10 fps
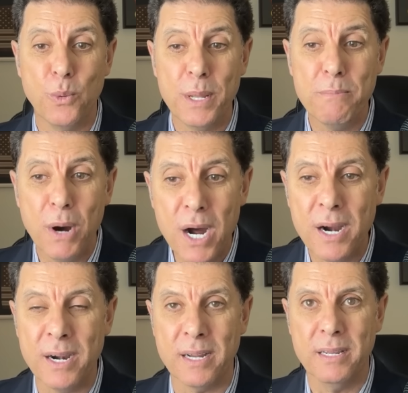
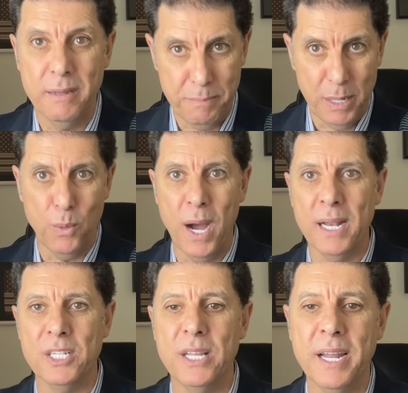remark, Ben
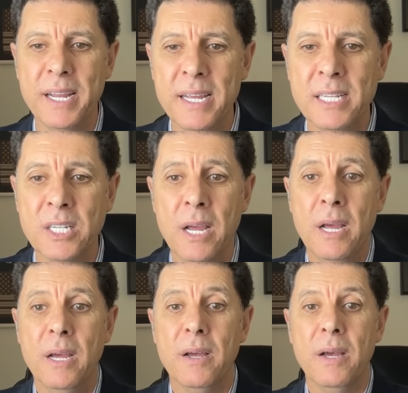Wallace that is,
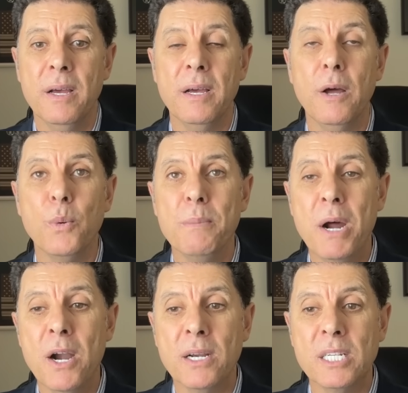uh,
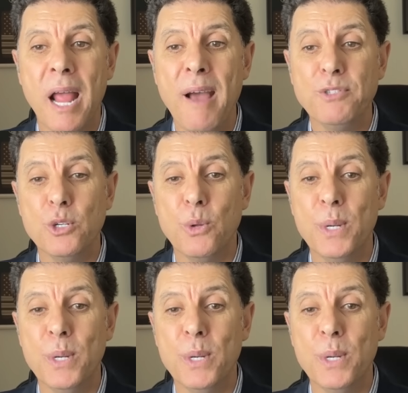remarks after the